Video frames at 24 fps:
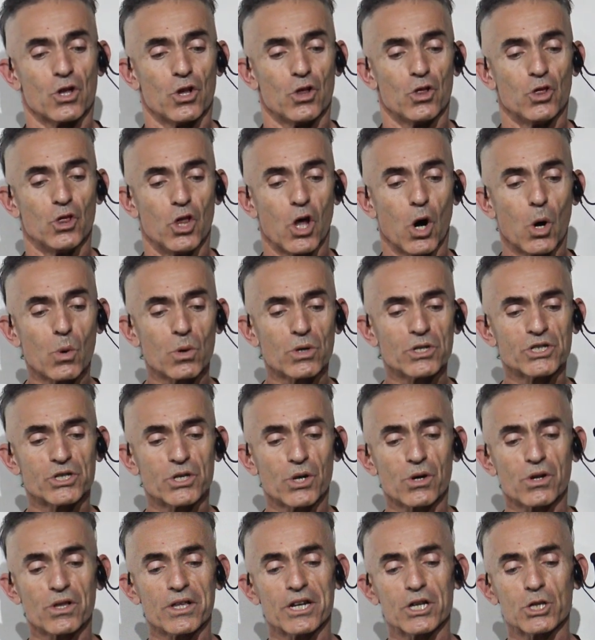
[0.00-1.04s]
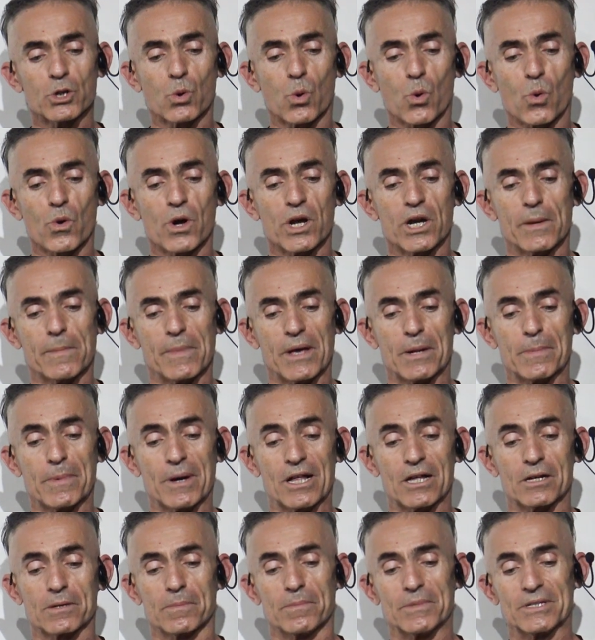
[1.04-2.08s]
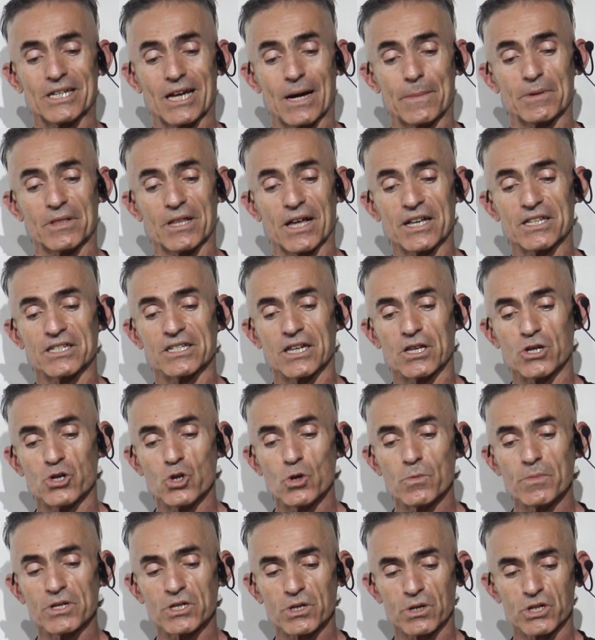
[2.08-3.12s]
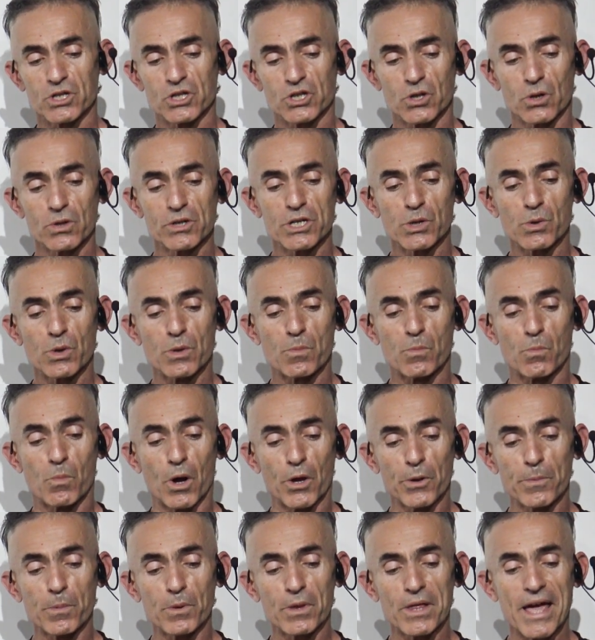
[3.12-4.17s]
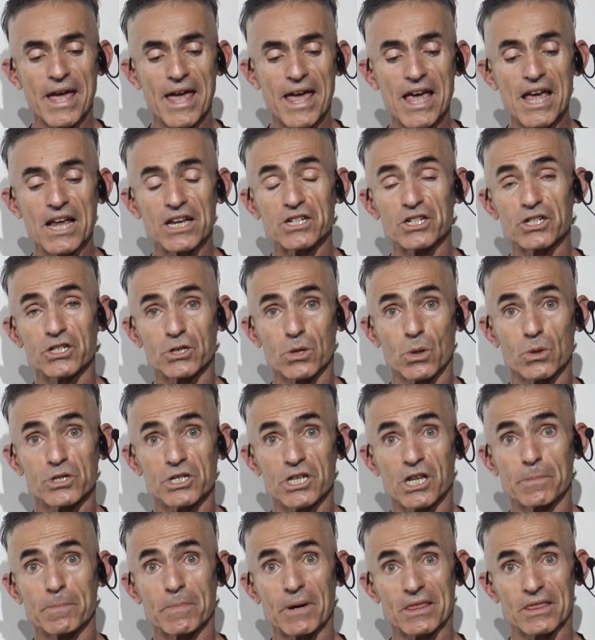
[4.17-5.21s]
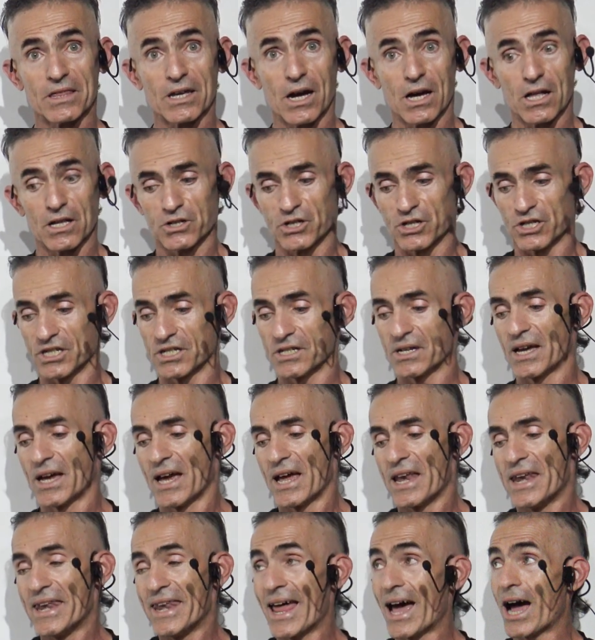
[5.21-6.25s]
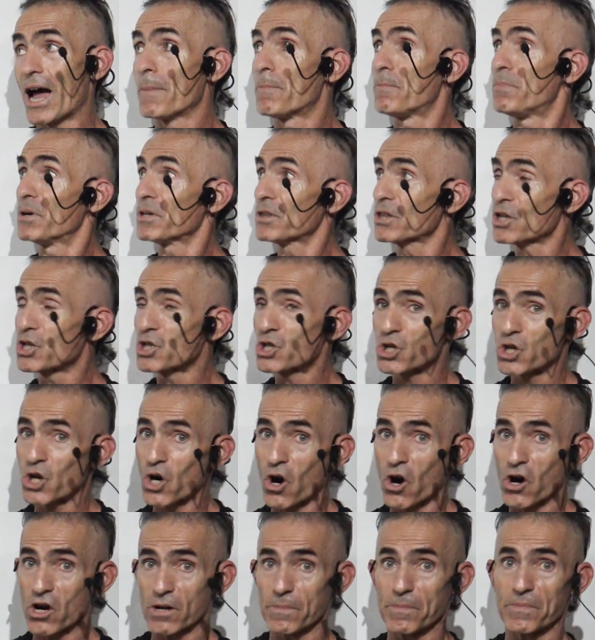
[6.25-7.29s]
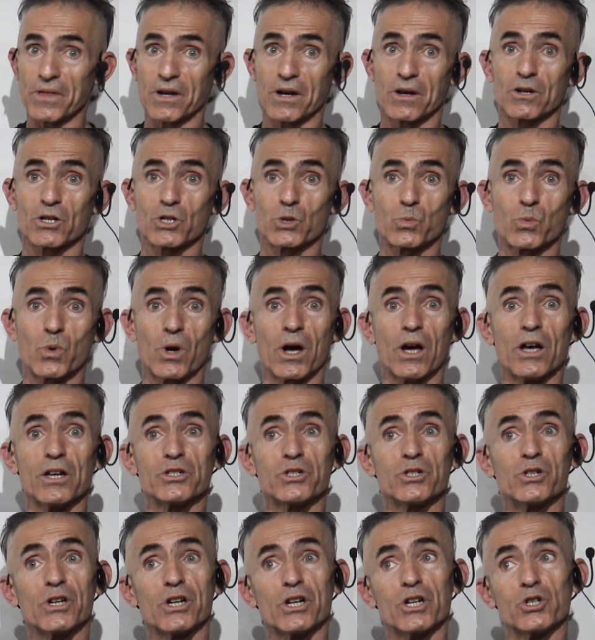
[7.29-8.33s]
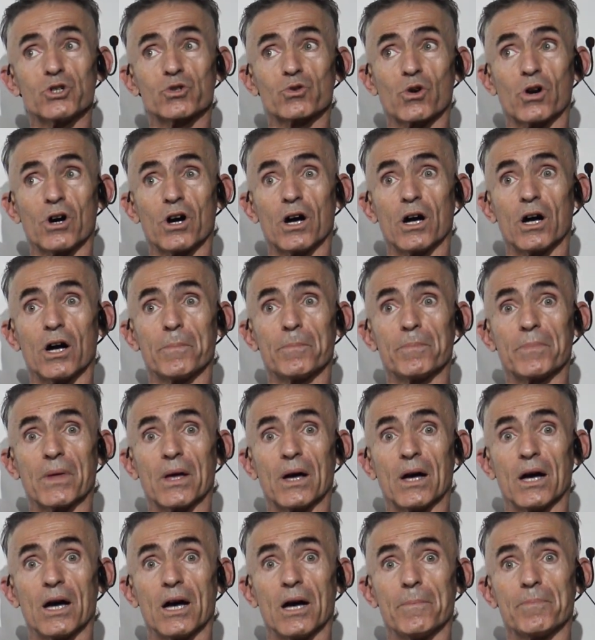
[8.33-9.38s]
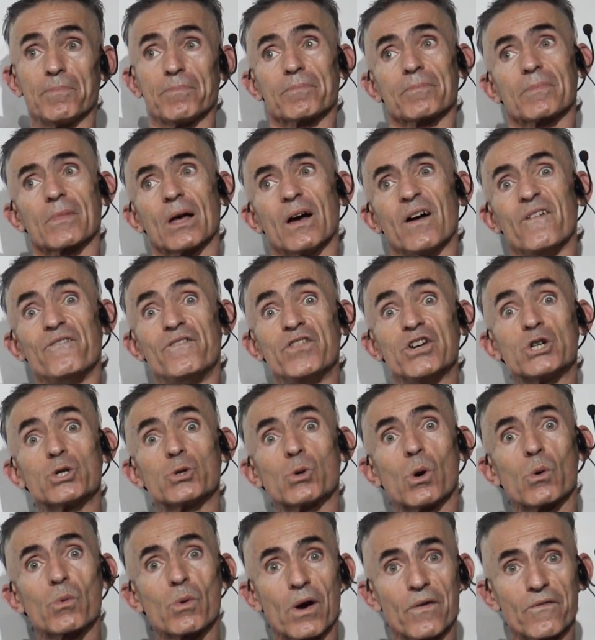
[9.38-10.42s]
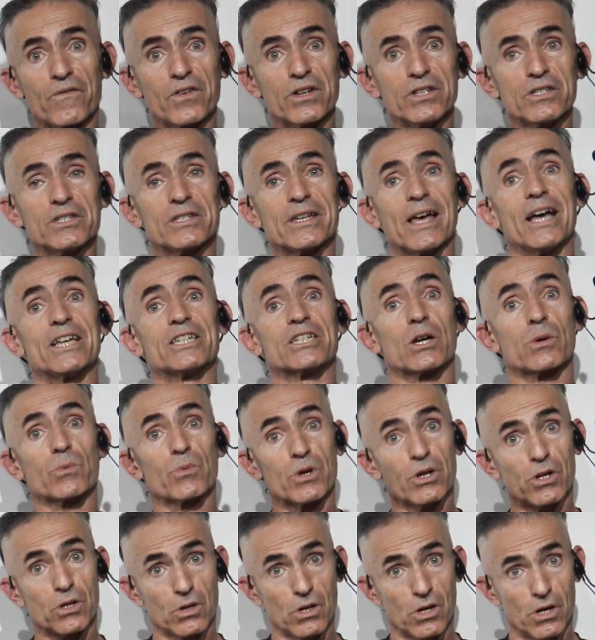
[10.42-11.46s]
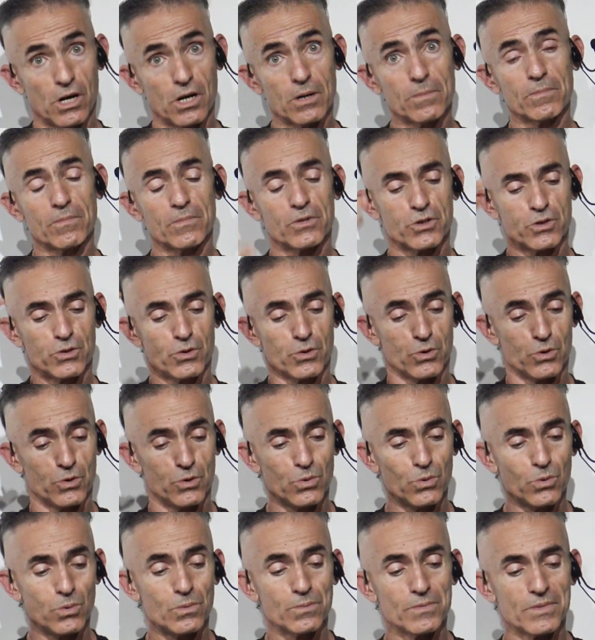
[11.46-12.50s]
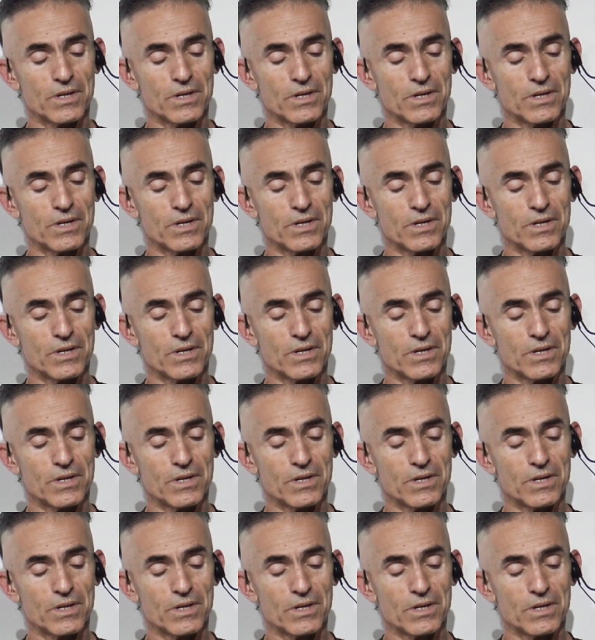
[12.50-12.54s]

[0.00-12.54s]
Lower circulating taurine and metabolic metabolites in humans are associated with multiple age associated pathologies. Now, I put the chart up there as well so you can draw uh, a visual reference as I read along to you.